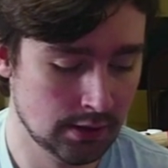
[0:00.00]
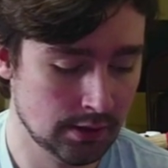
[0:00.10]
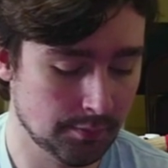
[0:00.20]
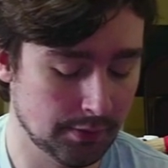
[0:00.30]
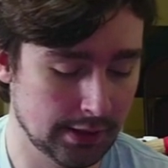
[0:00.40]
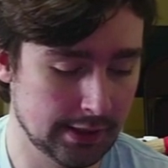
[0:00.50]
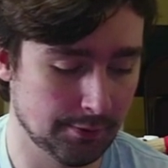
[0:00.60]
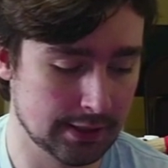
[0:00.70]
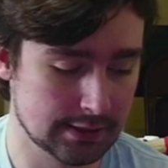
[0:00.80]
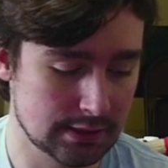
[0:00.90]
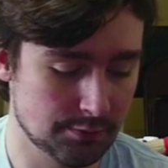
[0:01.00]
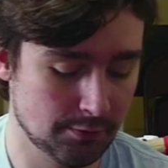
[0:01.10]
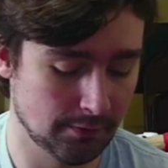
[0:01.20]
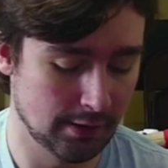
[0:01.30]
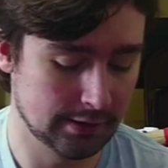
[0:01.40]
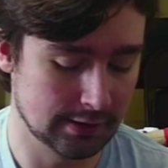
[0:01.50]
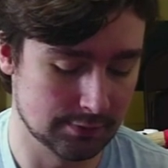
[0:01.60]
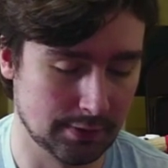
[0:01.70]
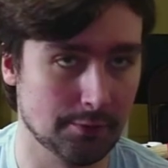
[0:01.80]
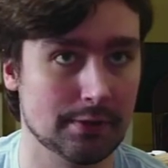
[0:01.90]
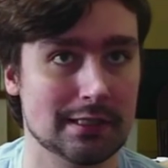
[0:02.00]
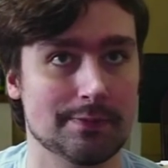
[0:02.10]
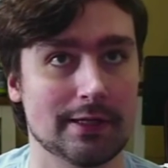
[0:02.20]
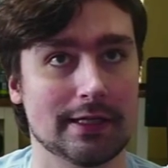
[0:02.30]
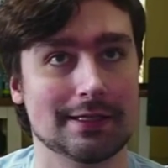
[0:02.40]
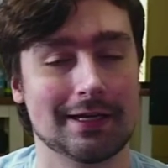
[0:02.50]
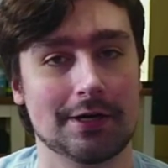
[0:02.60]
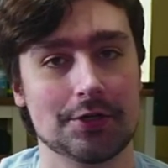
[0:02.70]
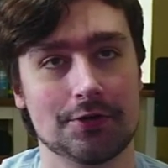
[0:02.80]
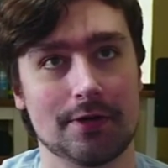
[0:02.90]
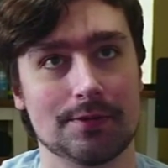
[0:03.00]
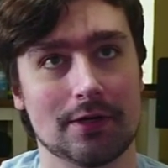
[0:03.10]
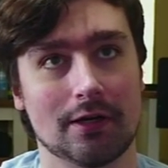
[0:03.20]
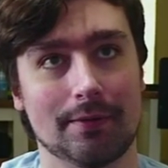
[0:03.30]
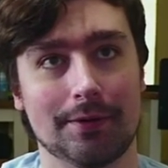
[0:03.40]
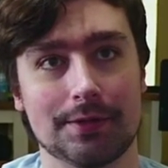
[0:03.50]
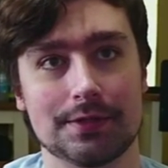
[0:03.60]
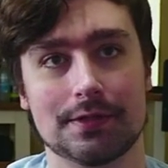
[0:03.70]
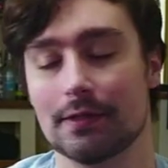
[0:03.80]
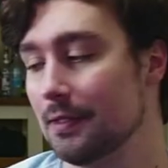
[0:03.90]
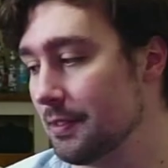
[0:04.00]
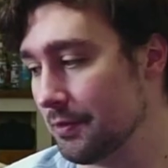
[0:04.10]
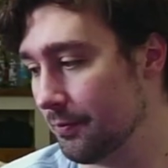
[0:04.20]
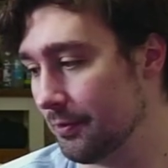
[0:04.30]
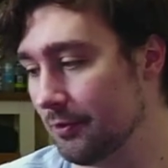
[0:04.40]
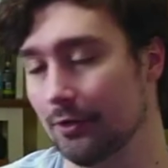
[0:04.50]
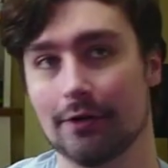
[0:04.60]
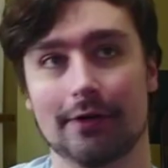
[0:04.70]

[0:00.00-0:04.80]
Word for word: But anyways, let's move on because we don't want to spend the entire stream talking about this this stupid shirt.